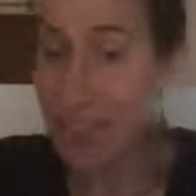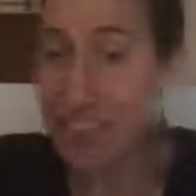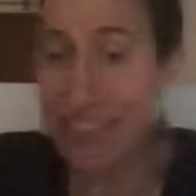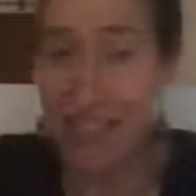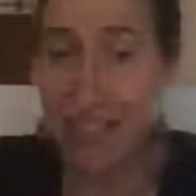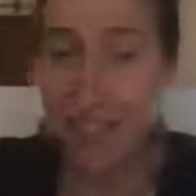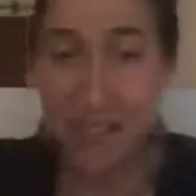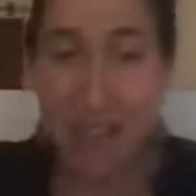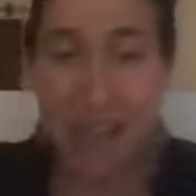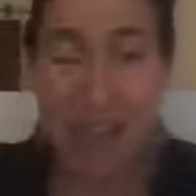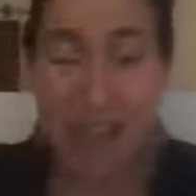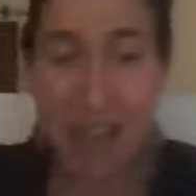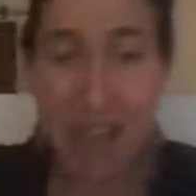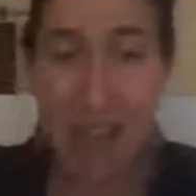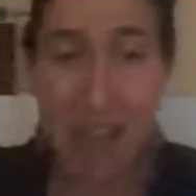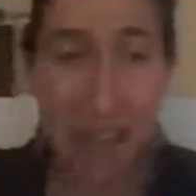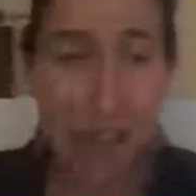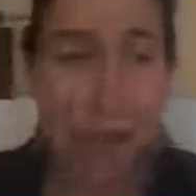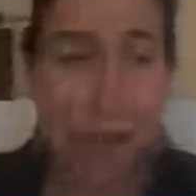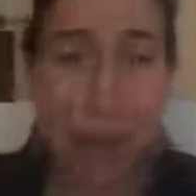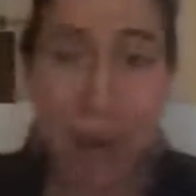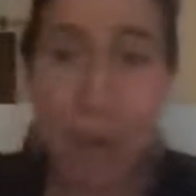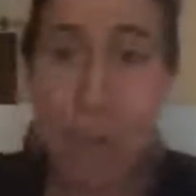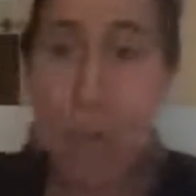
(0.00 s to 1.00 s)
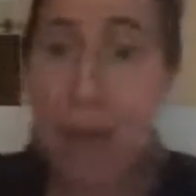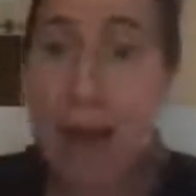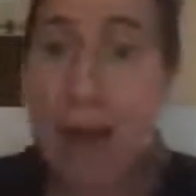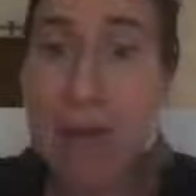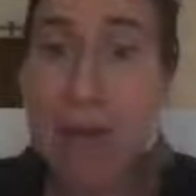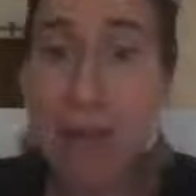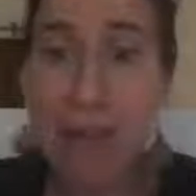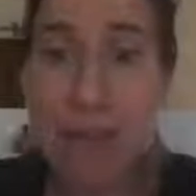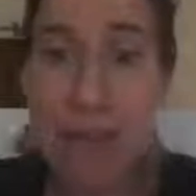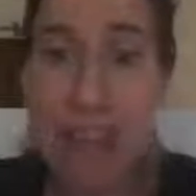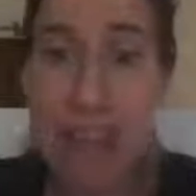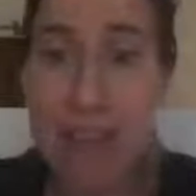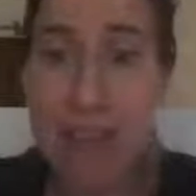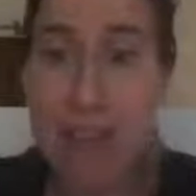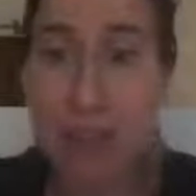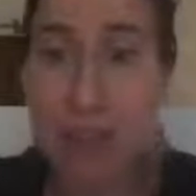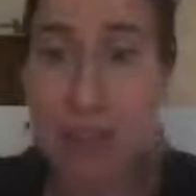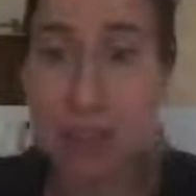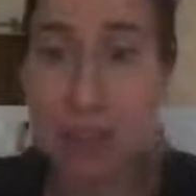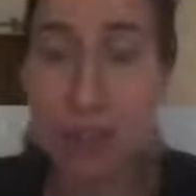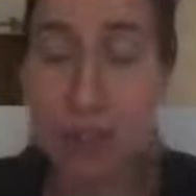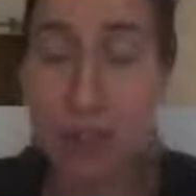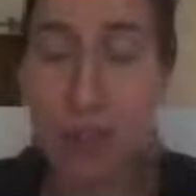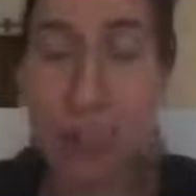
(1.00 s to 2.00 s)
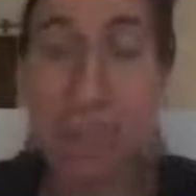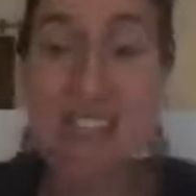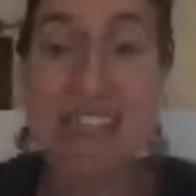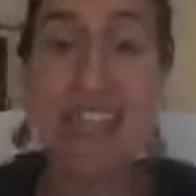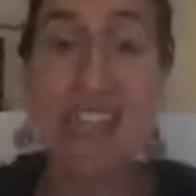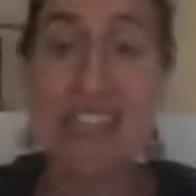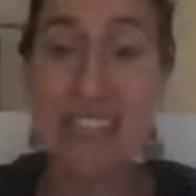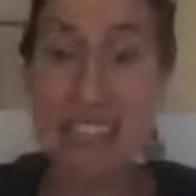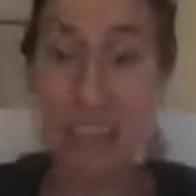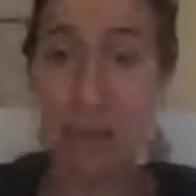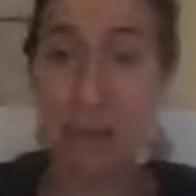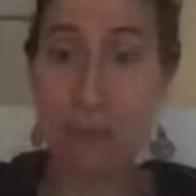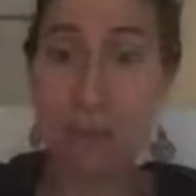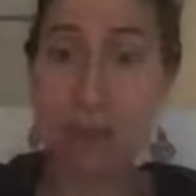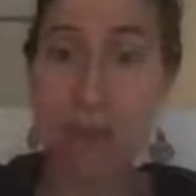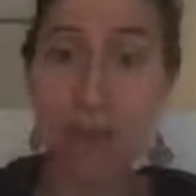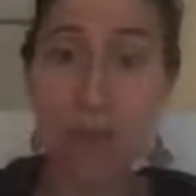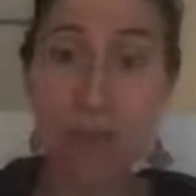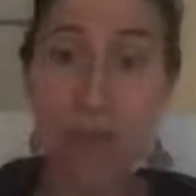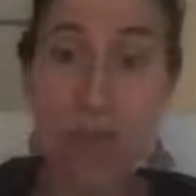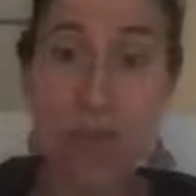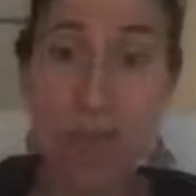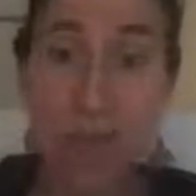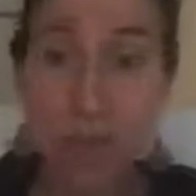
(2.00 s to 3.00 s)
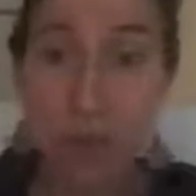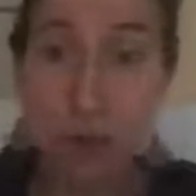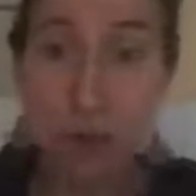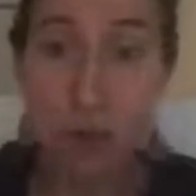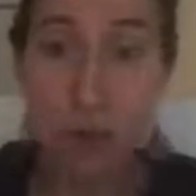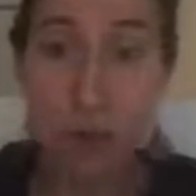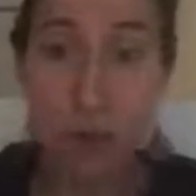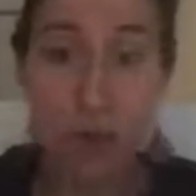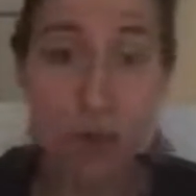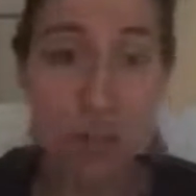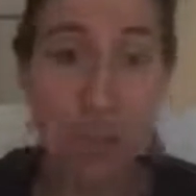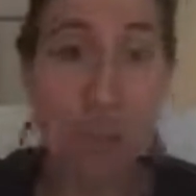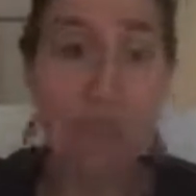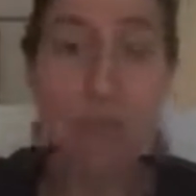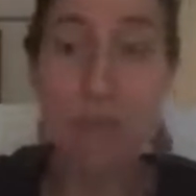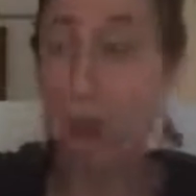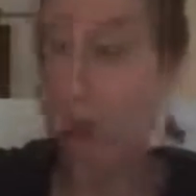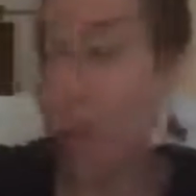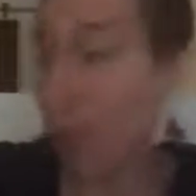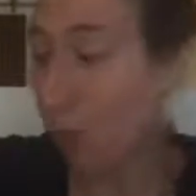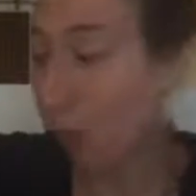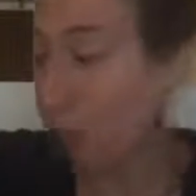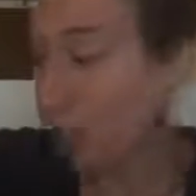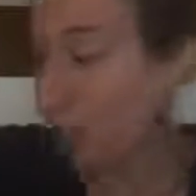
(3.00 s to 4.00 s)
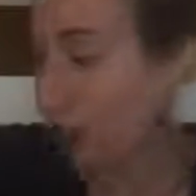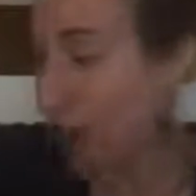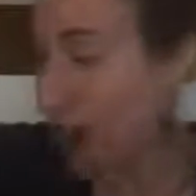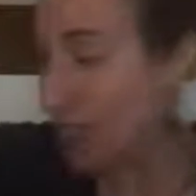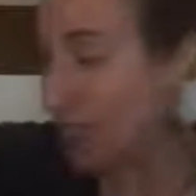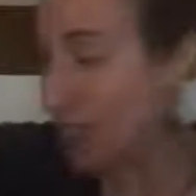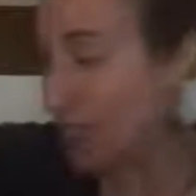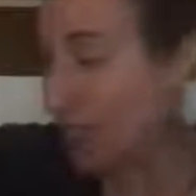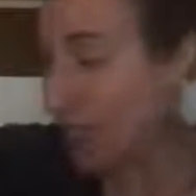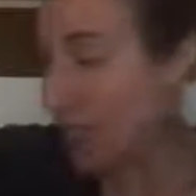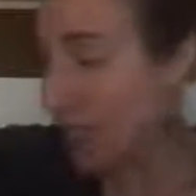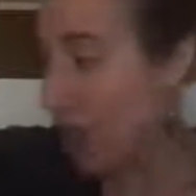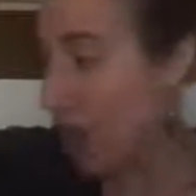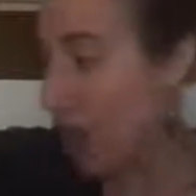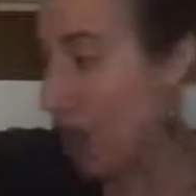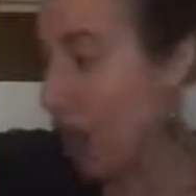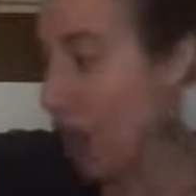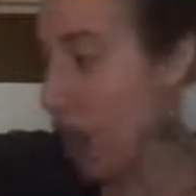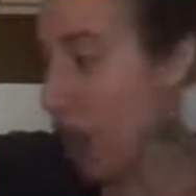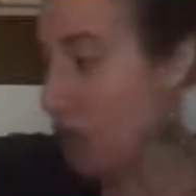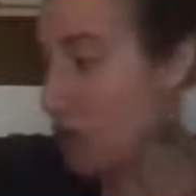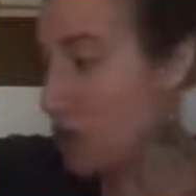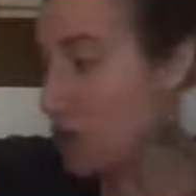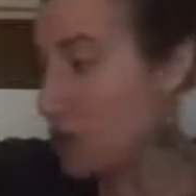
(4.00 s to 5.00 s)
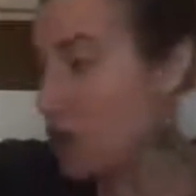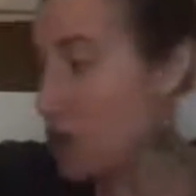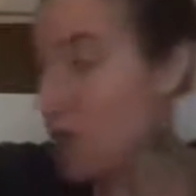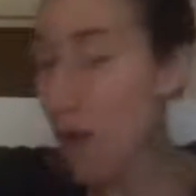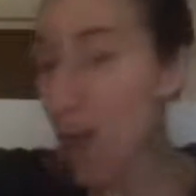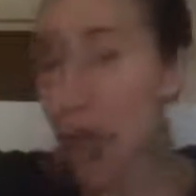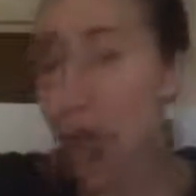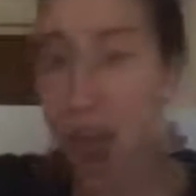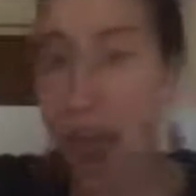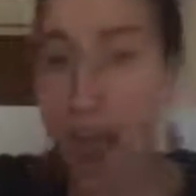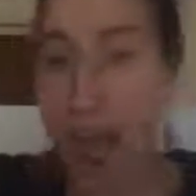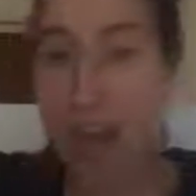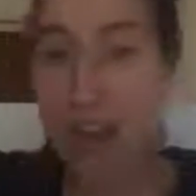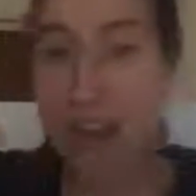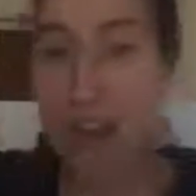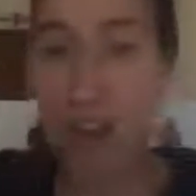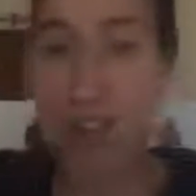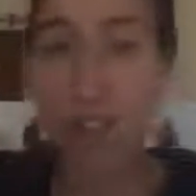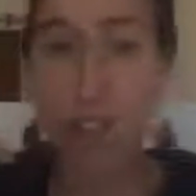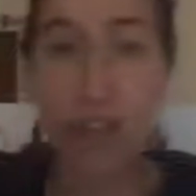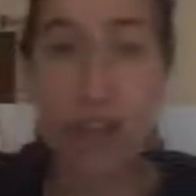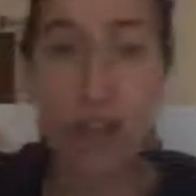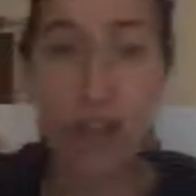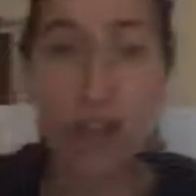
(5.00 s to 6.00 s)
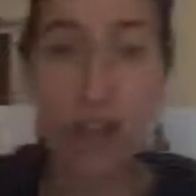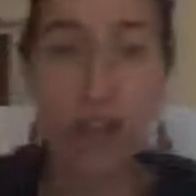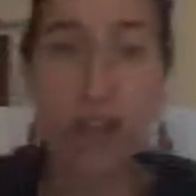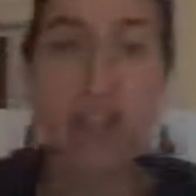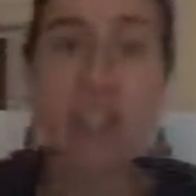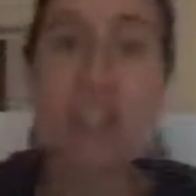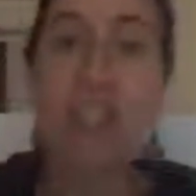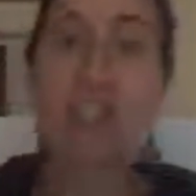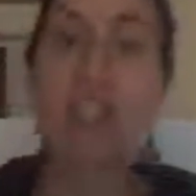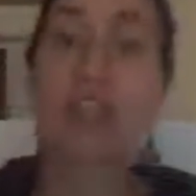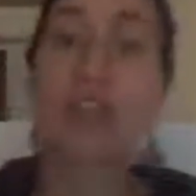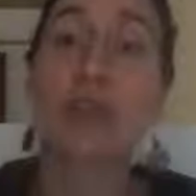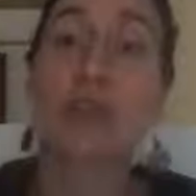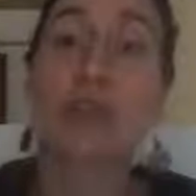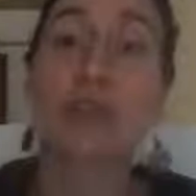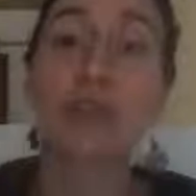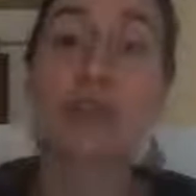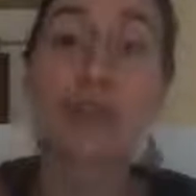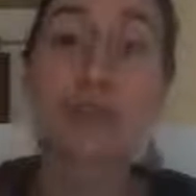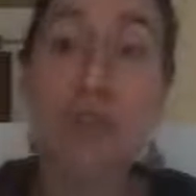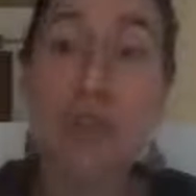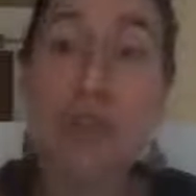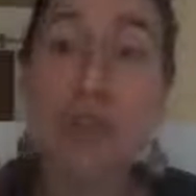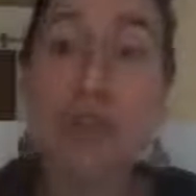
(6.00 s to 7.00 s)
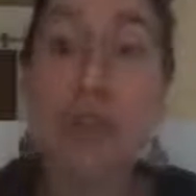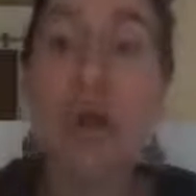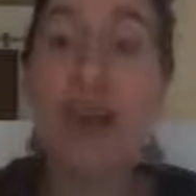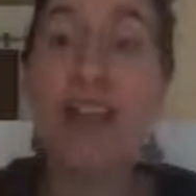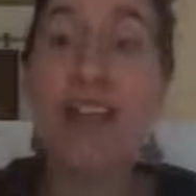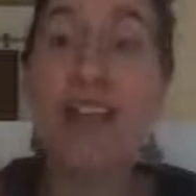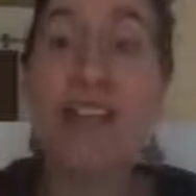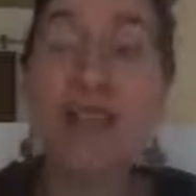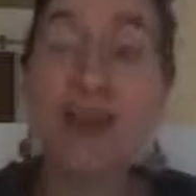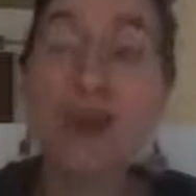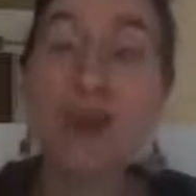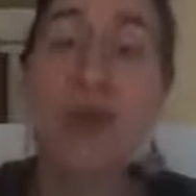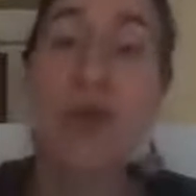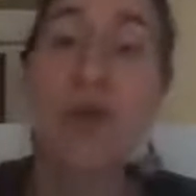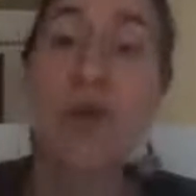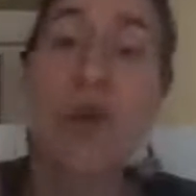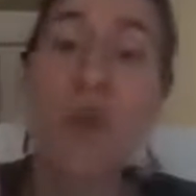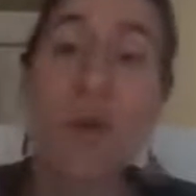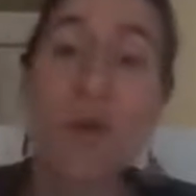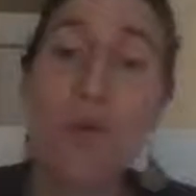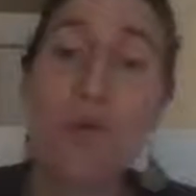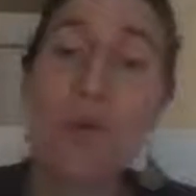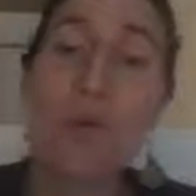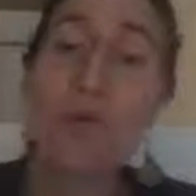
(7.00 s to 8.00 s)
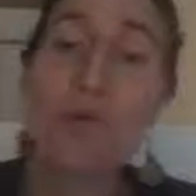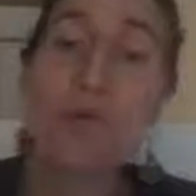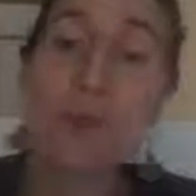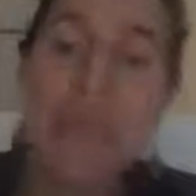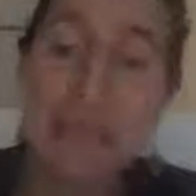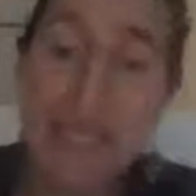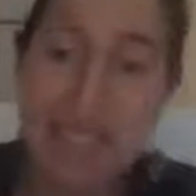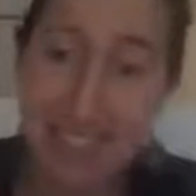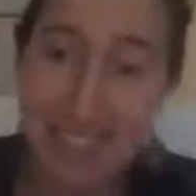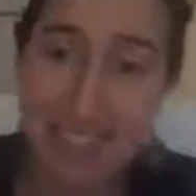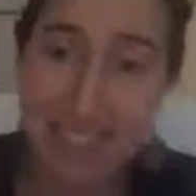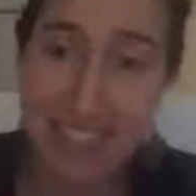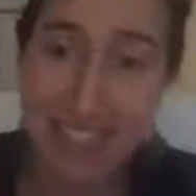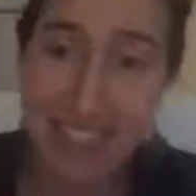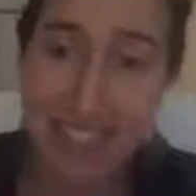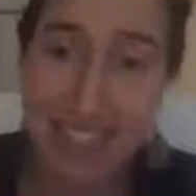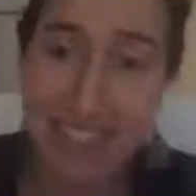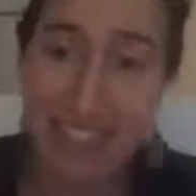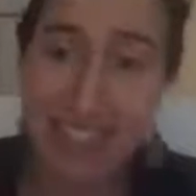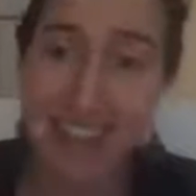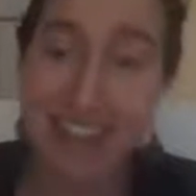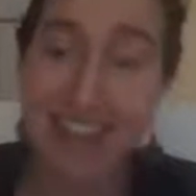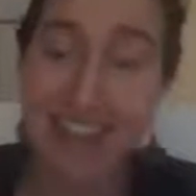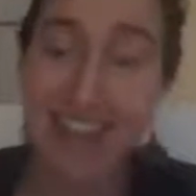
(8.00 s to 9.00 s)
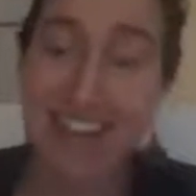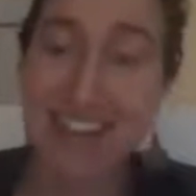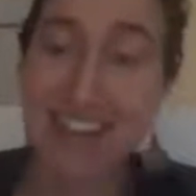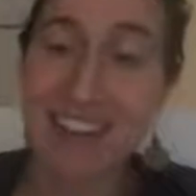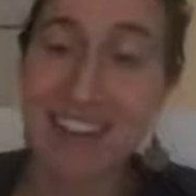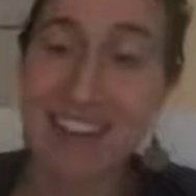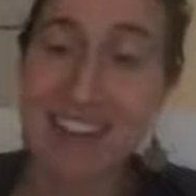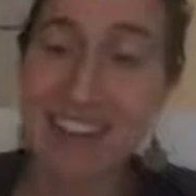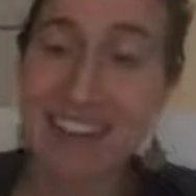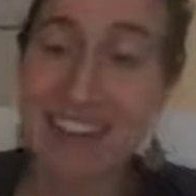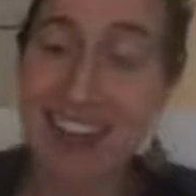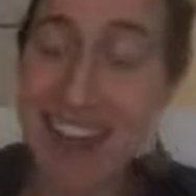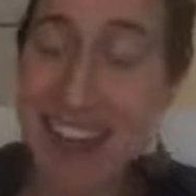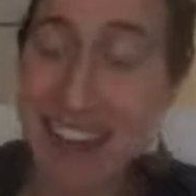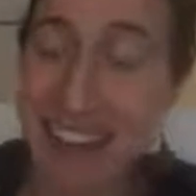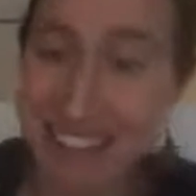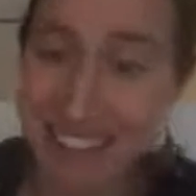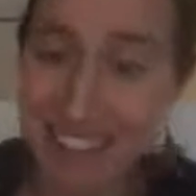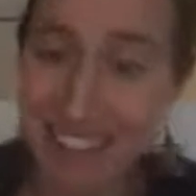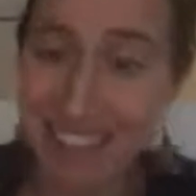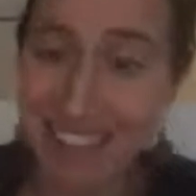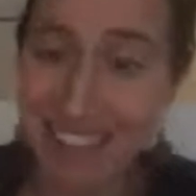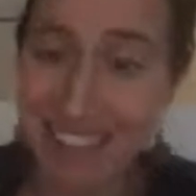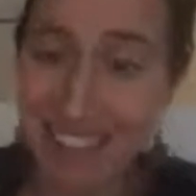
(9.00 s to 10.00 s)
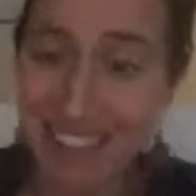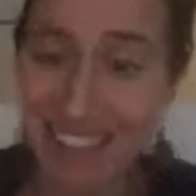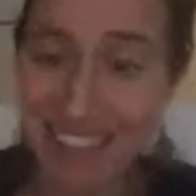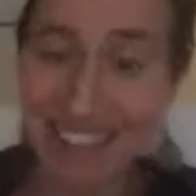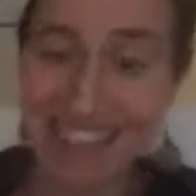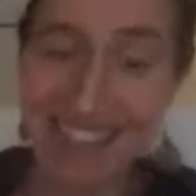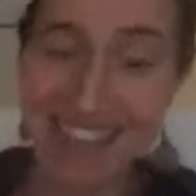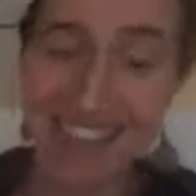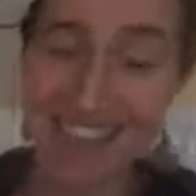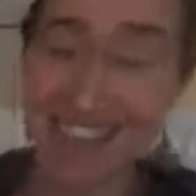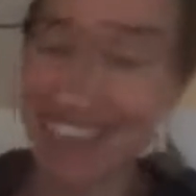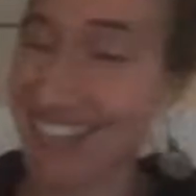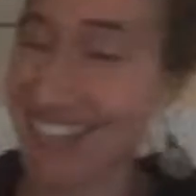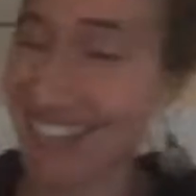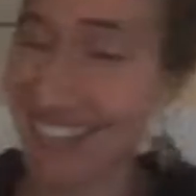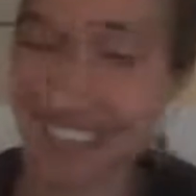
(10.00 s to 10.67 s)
And it's not even ever about the other person. It's about you. It's about what are you actually not trusting in terms of you and your own ability, right?